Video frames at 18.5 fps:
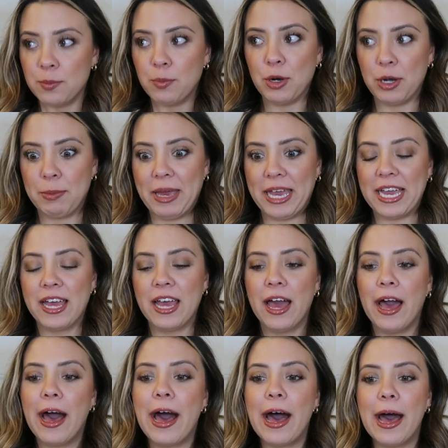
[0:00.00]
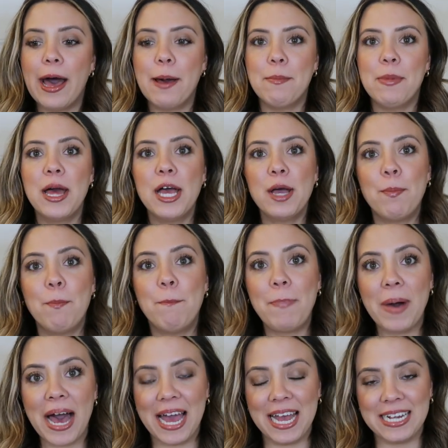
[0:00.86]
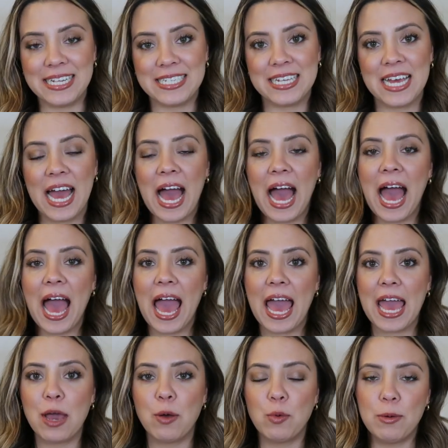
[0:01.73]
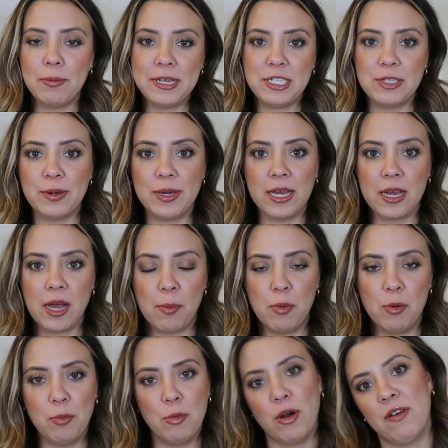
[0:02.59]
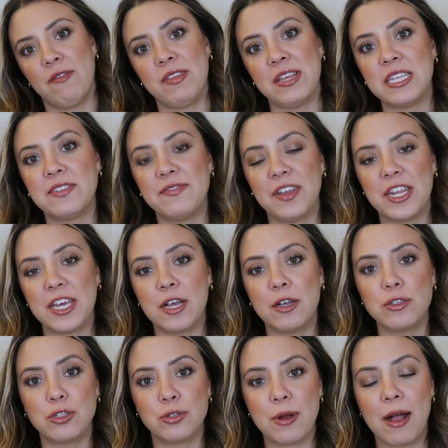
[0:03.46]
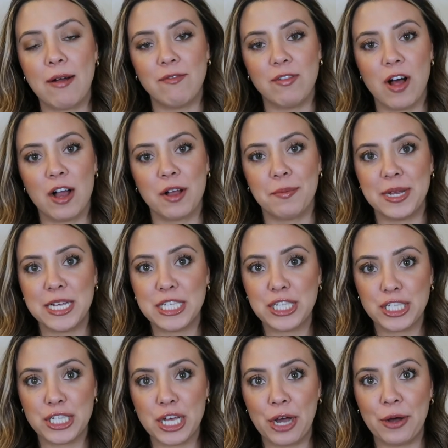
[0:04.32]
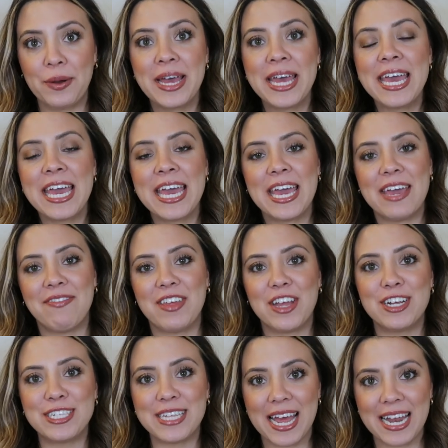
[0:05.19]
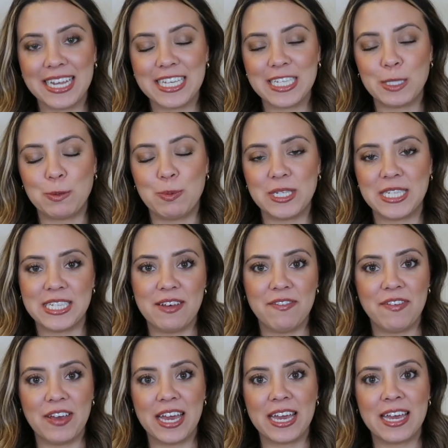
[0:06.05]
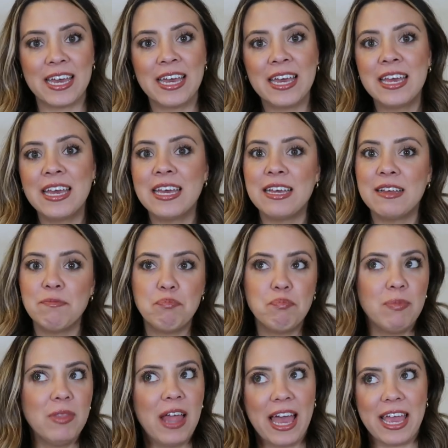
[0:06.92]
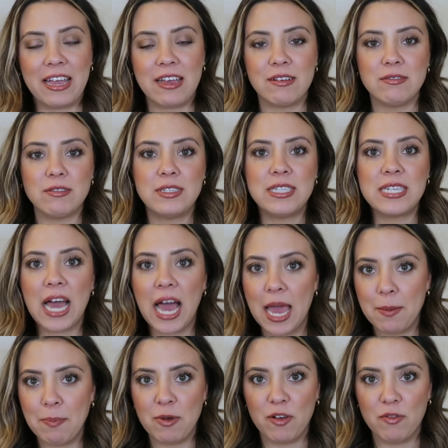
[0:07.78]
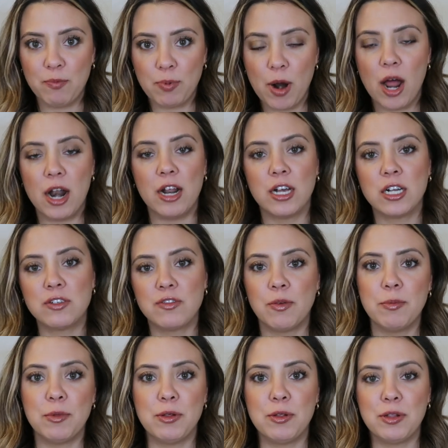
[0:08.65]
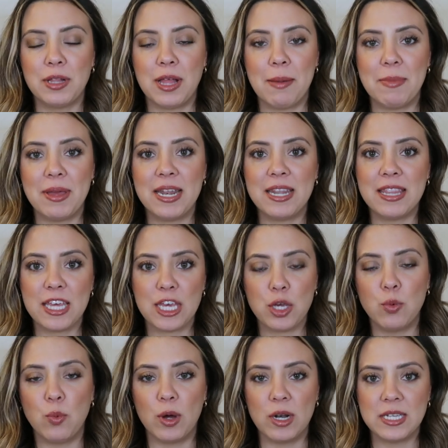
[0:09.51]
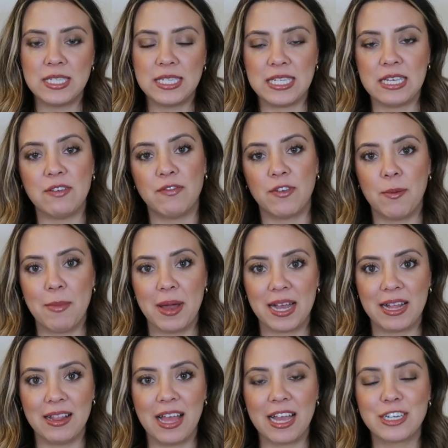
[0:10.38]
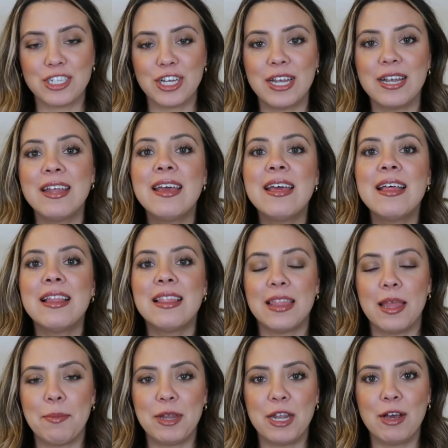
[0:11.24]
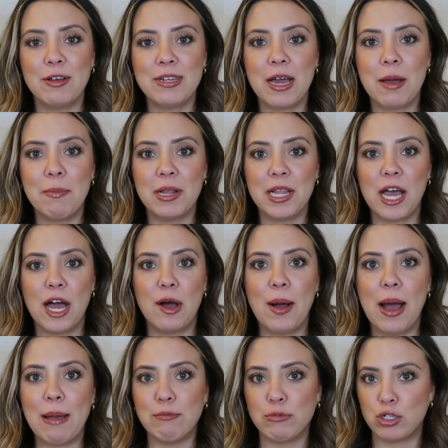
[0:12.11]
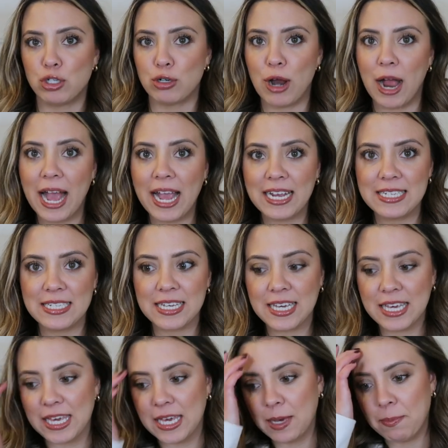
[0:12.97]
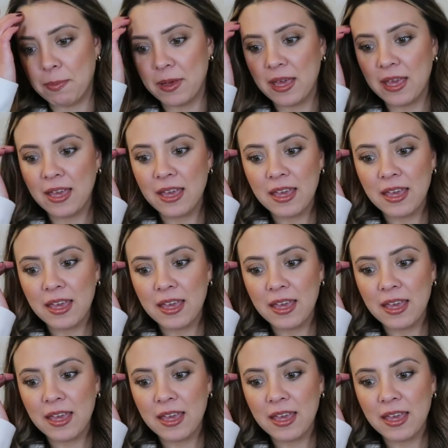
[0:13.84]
pretty big. But I will be doing a couple more of these videos throughout Vlogmas. So if there's any specific like type of product from Lululemon that you want to see from my collection, let me know down below. I'm trying to